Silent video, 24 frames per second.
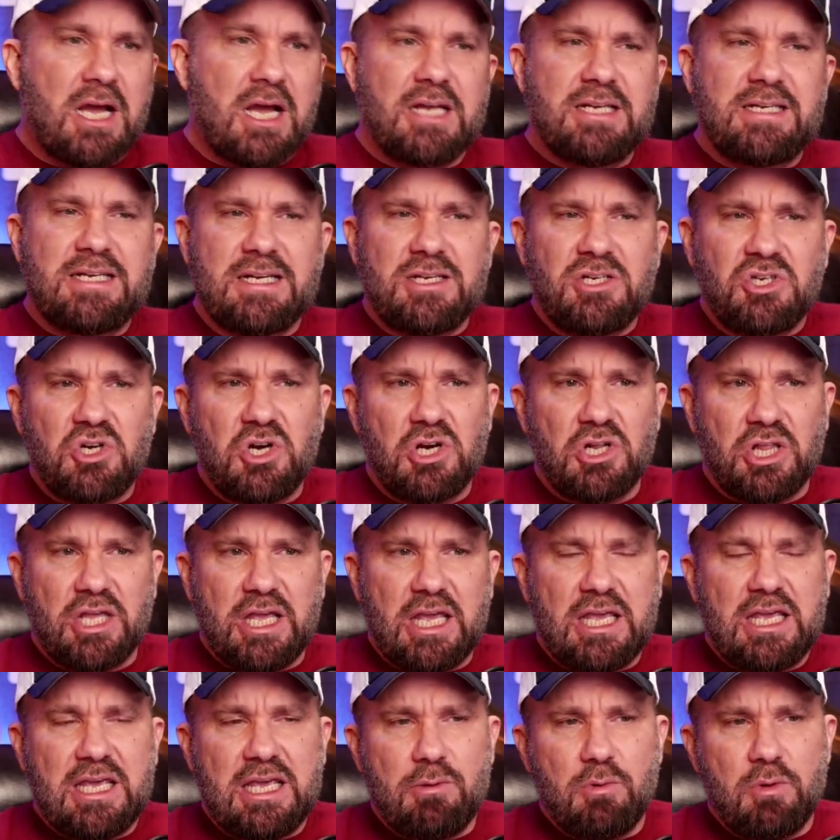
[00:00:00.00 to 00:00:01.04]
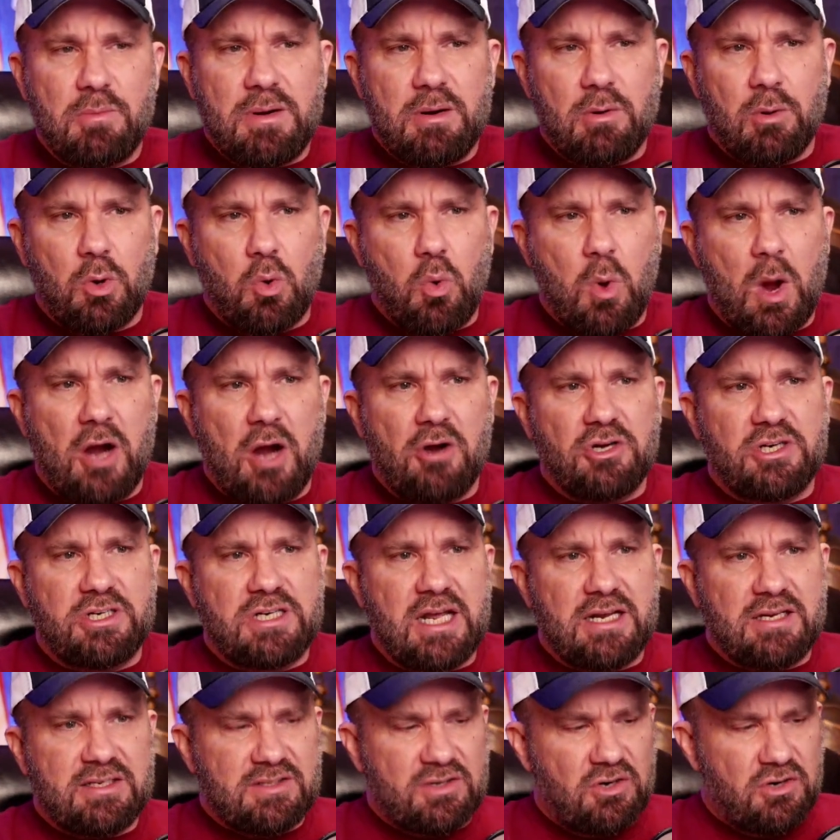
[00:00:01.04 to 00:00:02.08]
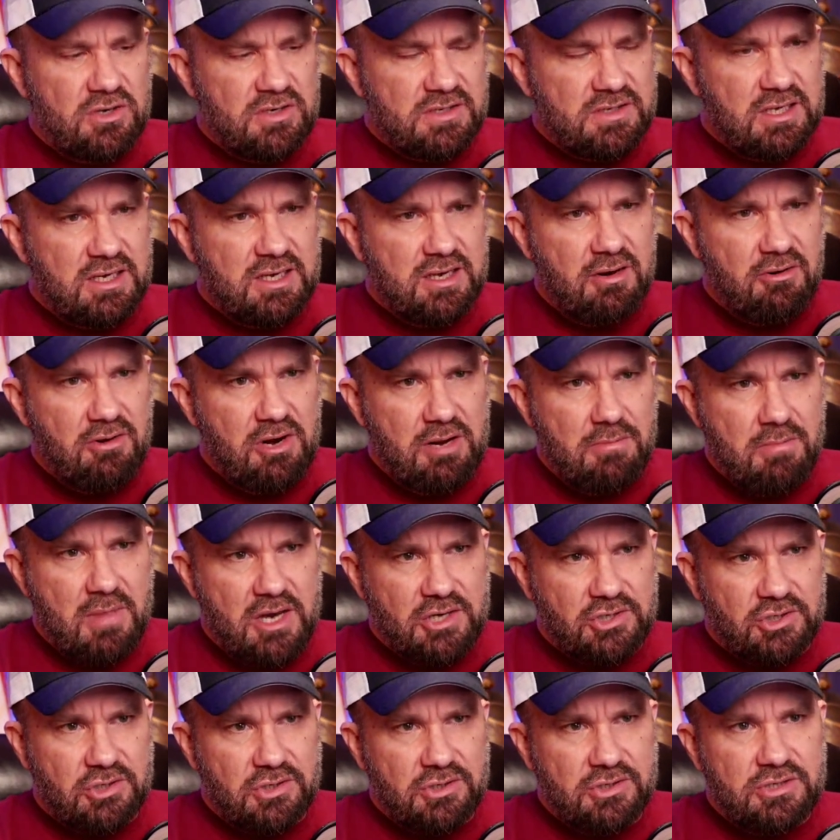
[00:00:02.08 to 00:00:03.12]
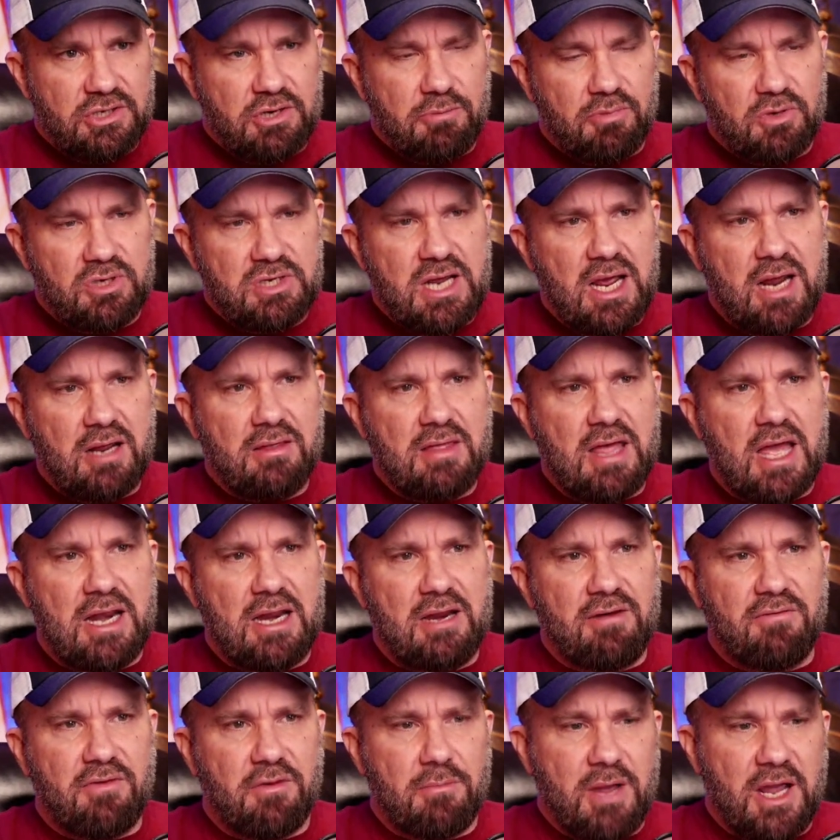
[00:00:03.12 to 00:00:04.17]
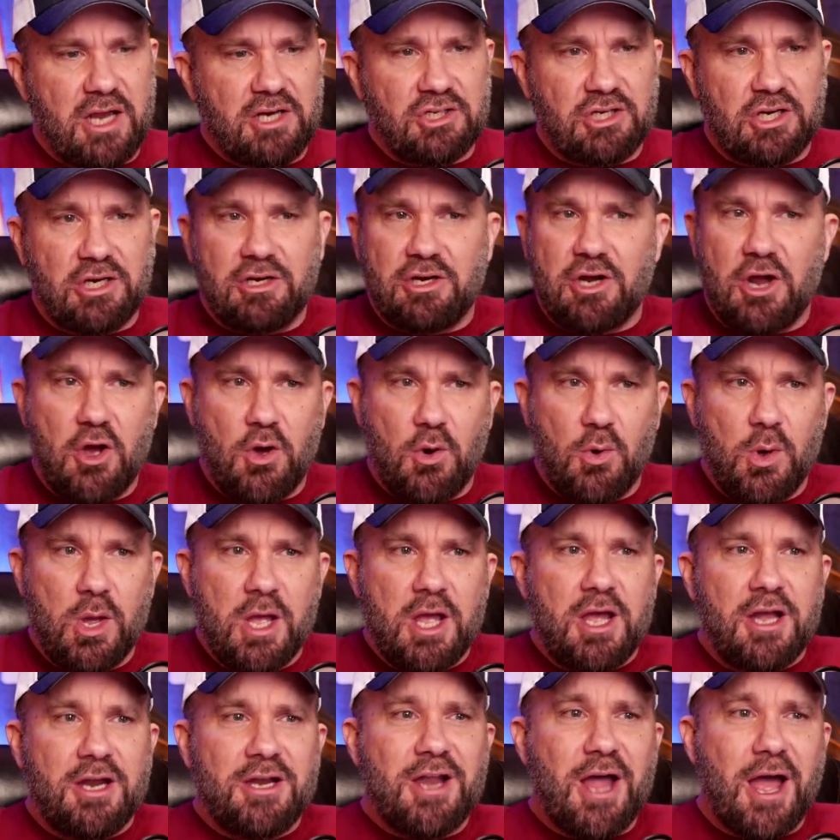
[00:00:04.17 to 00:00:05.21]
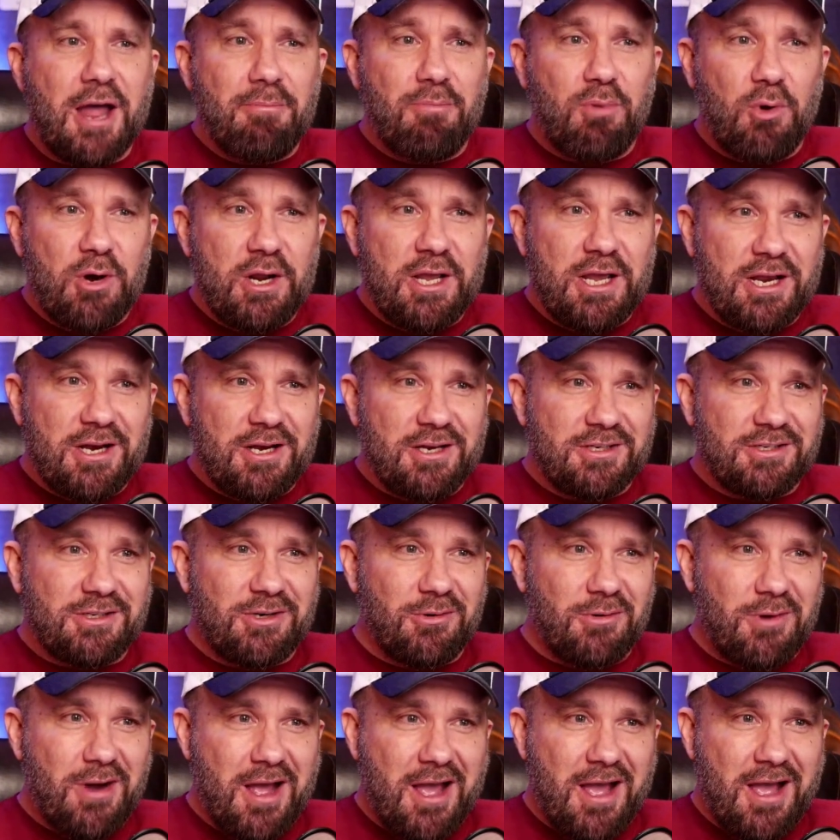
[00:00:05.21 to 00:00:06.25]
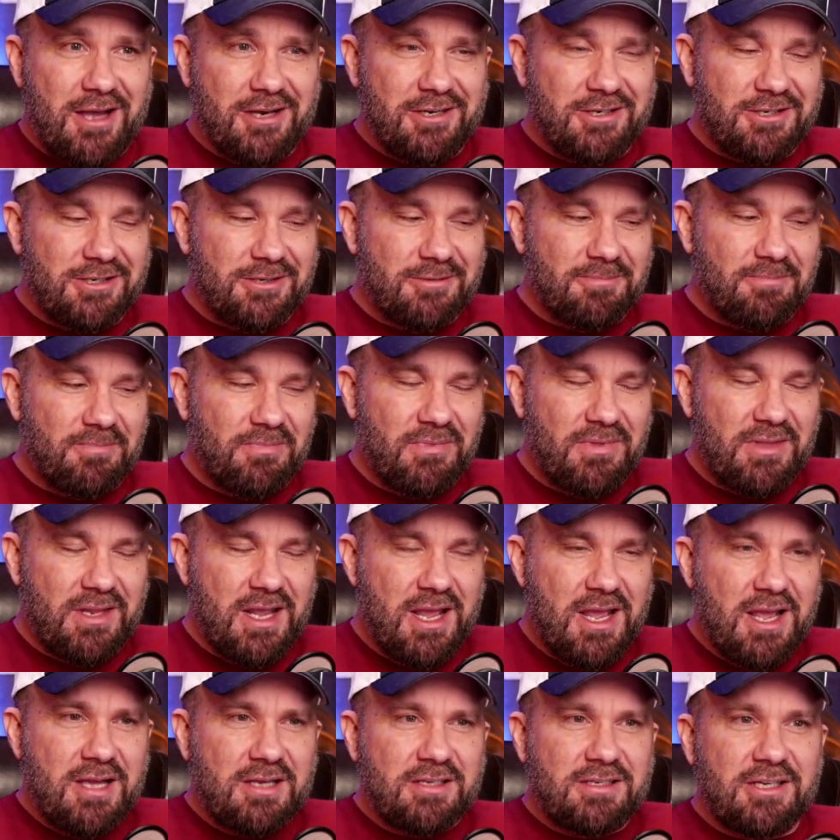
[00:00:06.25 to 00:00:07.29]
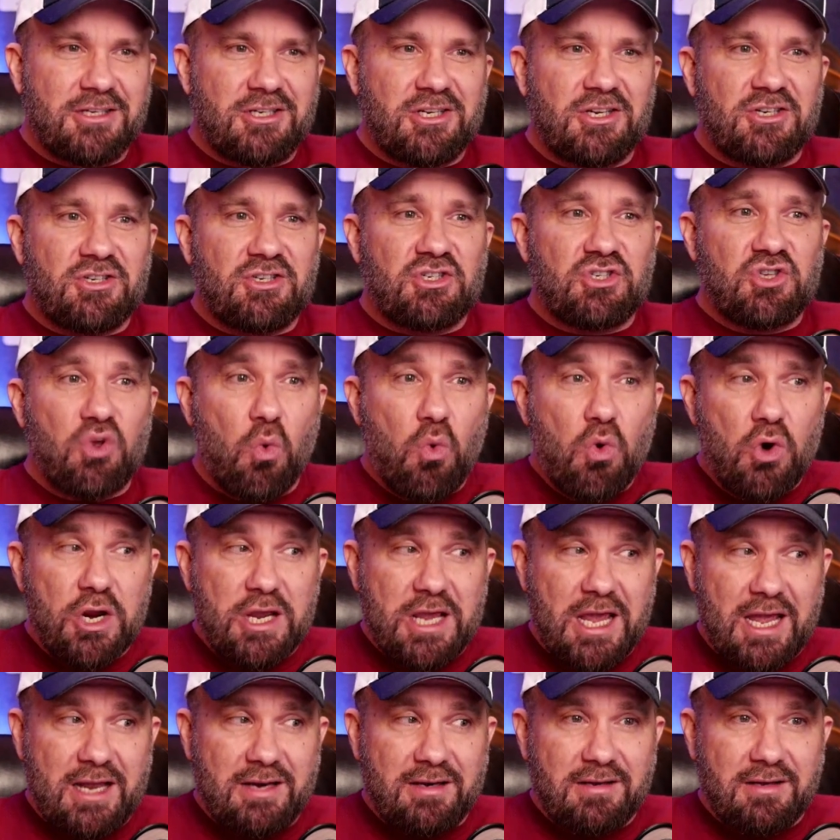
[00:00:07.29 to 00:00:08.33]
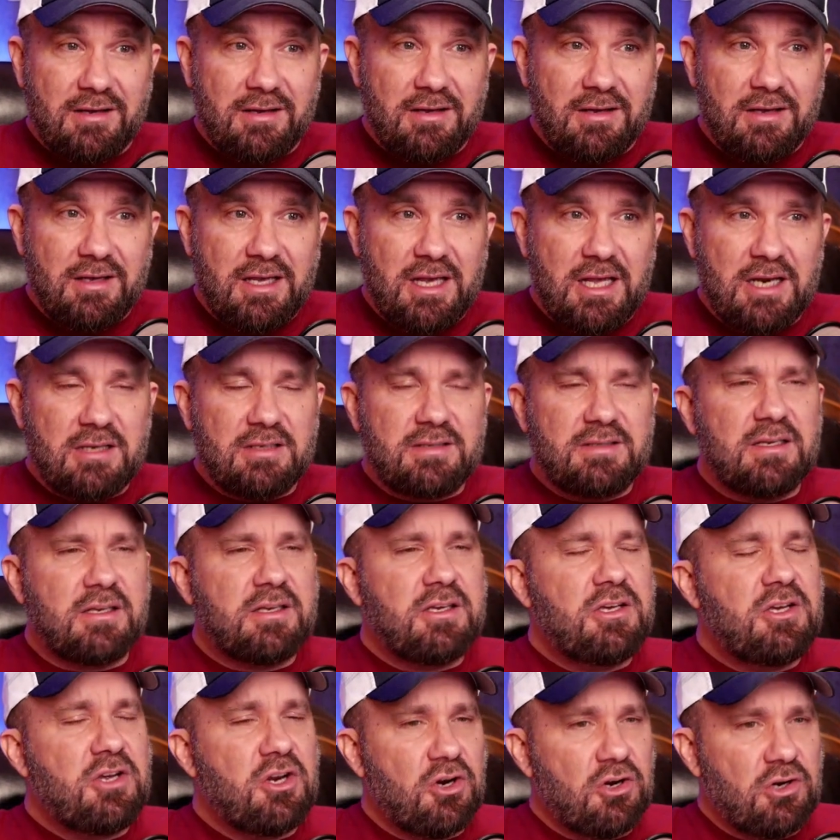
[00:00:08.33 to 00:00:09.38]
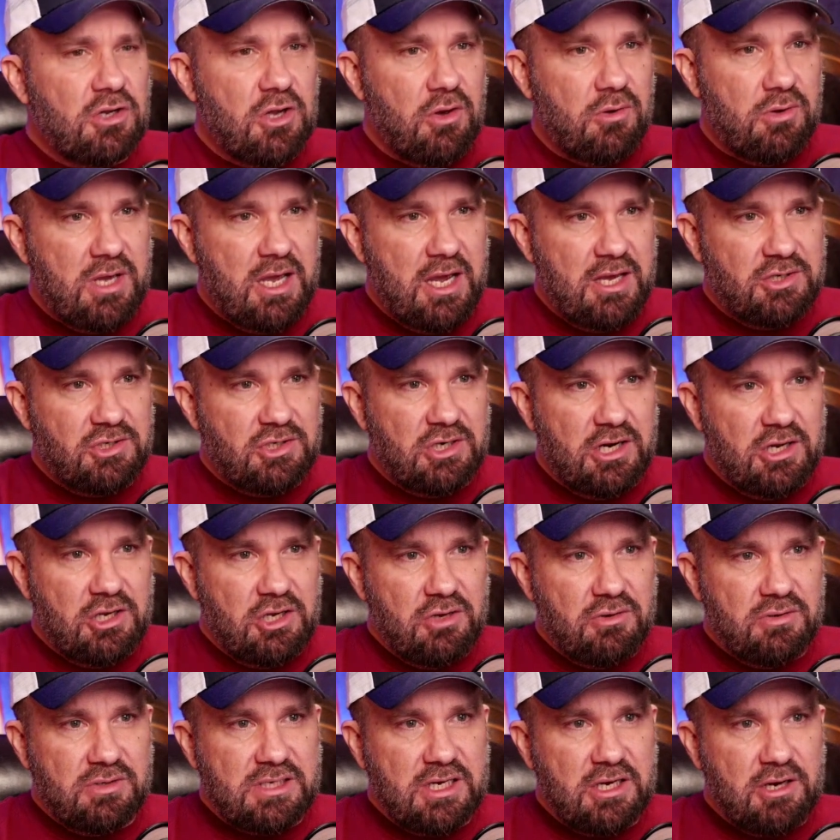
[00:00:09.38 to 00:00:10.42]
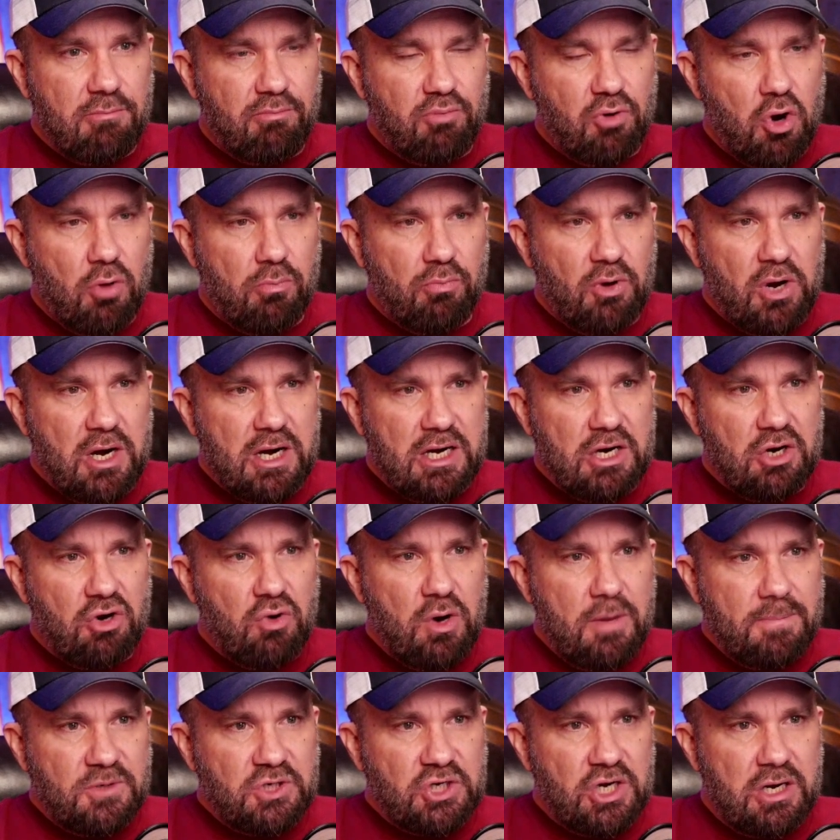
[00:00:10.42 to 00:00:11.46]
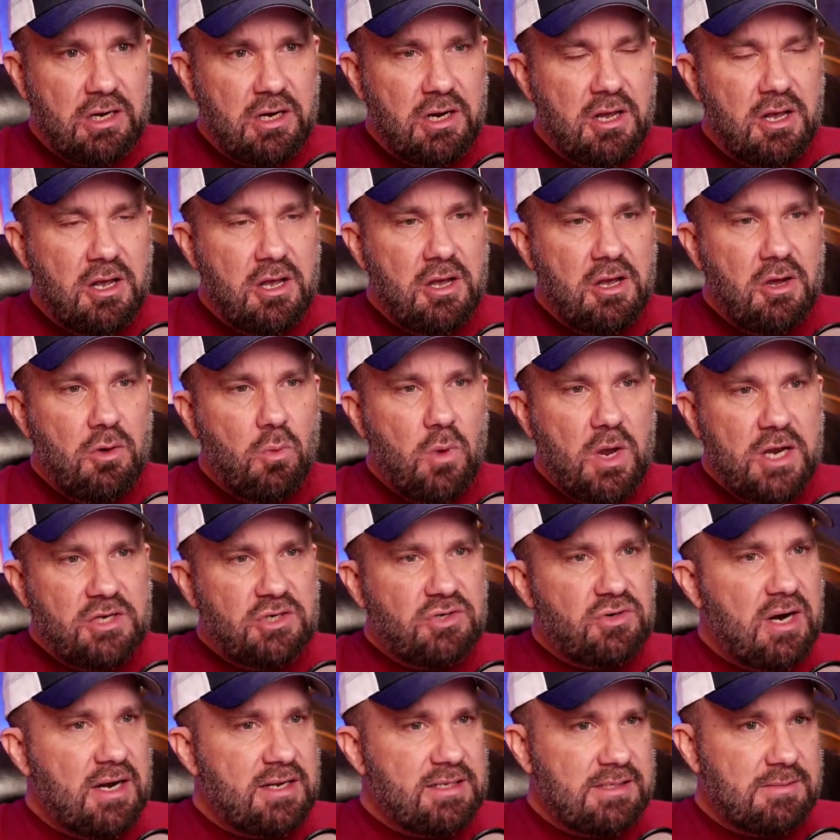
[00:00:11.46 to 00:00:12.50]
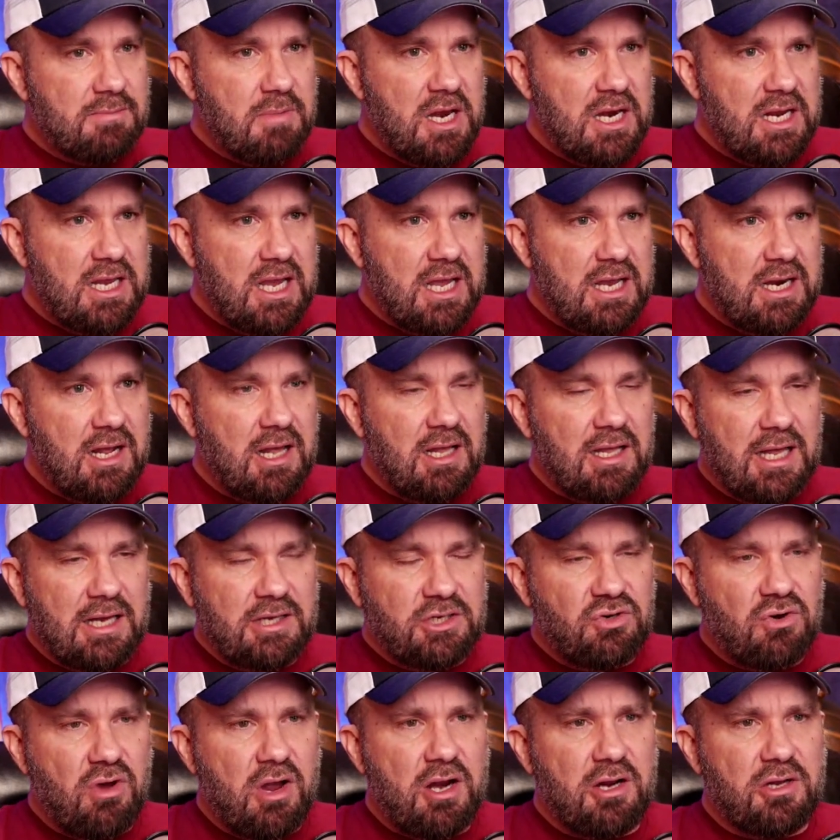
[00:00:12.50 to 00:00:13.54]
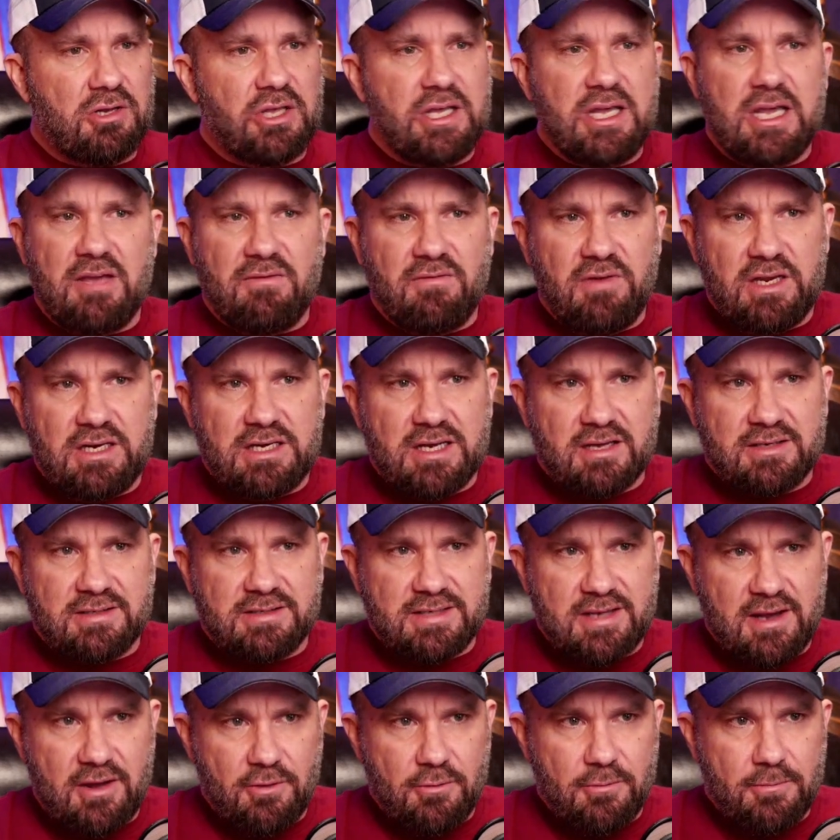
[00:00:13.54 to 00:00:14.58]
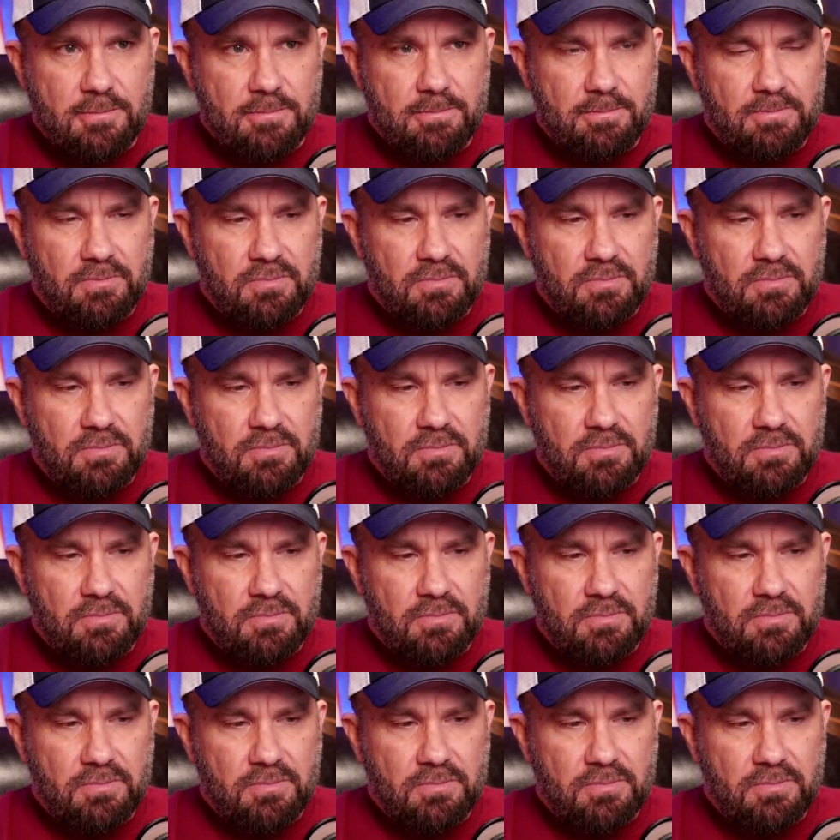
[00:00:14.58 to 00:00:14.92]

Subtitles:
Additionally, he would be required to take certain security measures to protect that information. No, not putting it in his garage, such as storing it in a secure location and using appropriate encryption when transmitting it electronically if he does so.